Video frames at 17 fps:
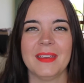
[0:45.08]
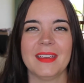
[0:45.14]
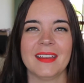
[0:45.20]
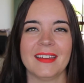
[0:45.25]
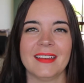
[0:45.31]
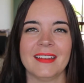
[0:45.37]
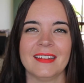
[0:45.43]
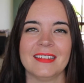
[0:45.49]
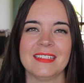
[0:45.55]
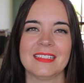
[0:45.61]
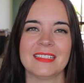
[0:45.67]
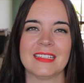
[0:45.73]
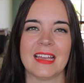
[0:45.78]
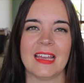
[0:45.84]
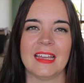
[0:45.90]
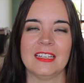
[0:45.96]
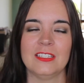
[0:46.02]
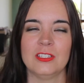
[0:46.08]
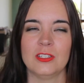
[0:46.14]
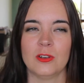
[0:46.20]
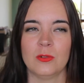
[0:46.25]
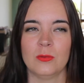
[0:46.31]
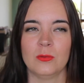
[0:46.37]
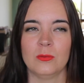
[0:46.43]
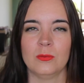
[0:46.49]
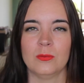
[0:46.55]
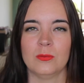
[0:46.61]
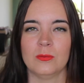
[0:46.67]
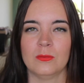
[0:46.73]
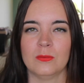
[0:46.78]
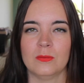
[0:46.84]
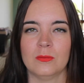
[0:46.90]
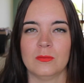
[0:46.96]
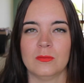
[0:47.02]
because I don't,
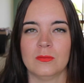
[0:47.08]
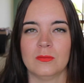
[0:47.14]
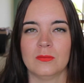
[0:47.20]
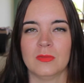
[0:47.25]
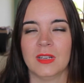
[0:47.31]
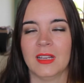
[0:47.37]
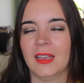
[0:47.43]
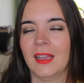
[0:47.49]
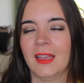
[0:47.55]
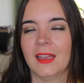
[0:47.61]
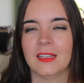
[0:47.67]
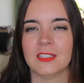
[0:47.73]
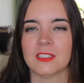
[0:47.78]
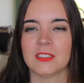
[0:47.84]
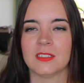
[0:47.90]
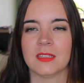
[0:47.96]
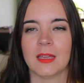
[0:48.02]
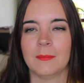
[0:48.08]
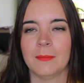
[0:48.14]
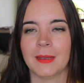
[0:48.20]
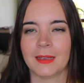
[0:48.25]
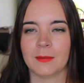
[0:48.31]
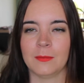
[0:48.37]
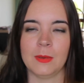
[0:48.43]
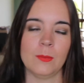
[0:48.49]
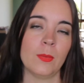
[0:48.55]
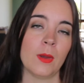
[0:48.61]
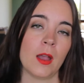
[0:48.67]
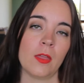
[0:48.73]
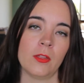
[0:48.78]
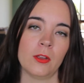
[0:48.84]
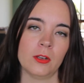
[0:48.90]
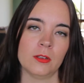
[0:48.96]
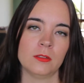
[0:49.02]
I just, I'm not going to be
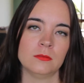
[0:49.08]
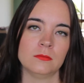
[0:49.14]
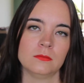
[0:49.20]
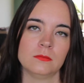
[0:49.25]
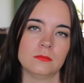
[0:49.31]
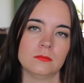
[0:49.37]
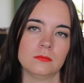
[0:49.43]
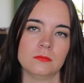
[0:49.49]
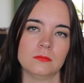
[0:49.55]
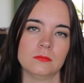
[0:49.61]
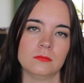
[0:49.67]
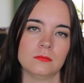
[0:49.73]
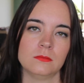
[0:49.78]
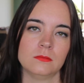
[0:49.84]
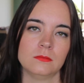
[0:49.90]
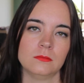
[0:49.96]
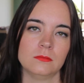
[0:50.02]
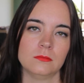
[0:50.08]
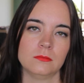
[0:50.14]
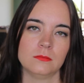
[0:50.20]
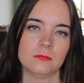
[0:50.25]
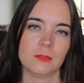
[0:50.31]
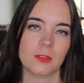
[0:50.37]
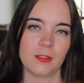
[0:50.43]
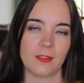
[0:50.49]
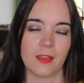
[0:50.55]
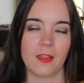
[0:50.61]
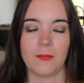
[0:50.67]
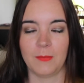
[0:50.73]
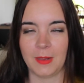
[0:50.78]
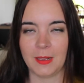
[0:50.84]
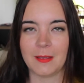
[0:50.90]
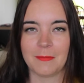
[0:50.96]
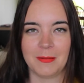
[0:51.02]
bothered with a lot
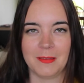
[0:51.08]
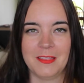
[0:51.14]
of makeup